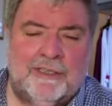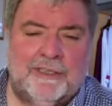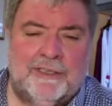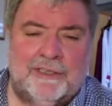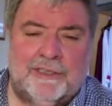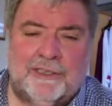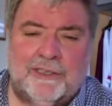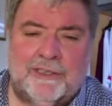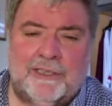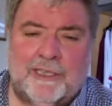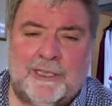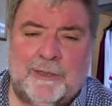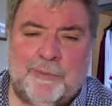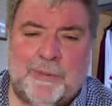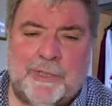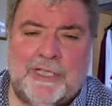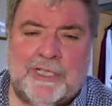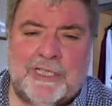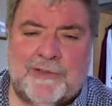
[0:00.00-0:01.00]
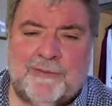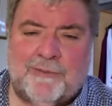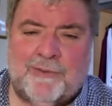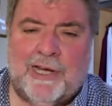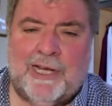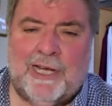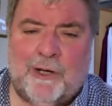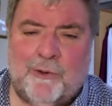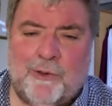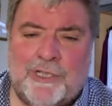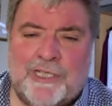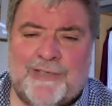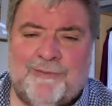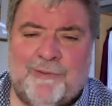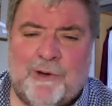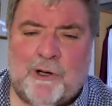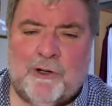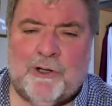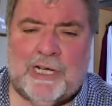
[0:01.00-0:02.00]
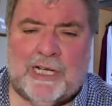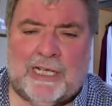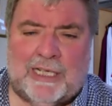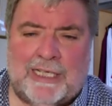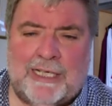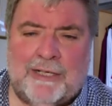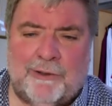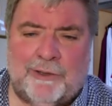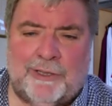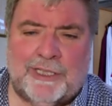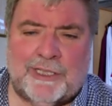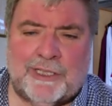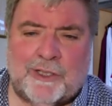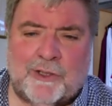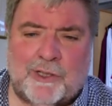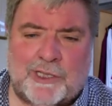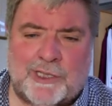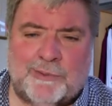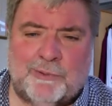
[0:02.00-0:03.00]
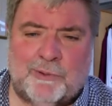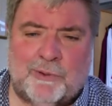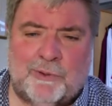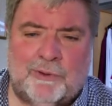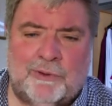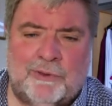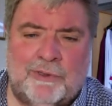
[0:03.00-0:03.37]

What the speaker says: Certainly, Peter's failure is very clear in this Gospel.